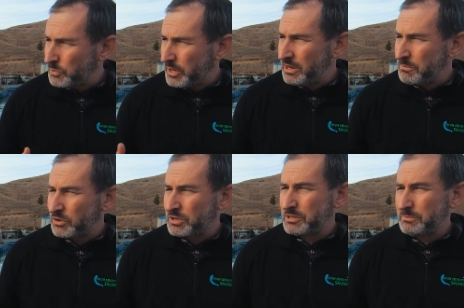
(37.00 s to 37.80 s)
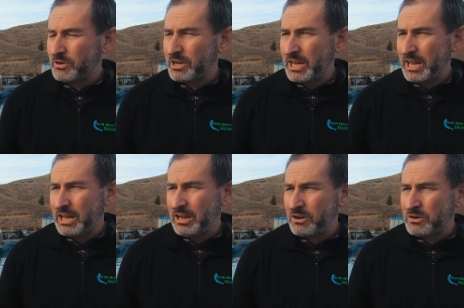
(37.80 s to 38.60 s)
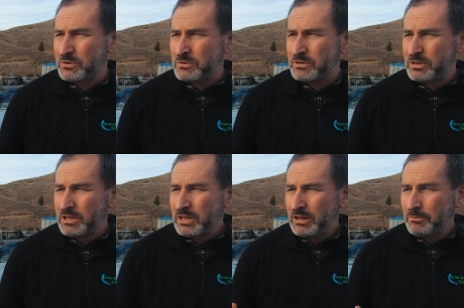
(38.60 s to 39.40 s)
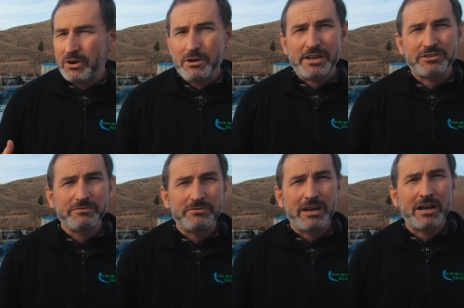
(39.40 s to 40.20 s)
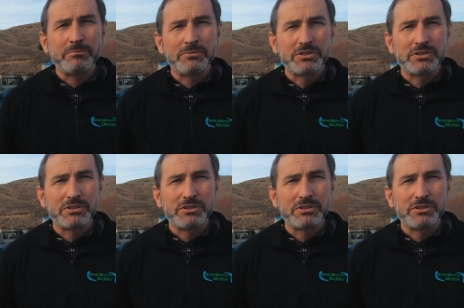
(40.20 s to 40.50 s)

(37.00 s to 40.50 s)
we're monitored by our biomass on farm.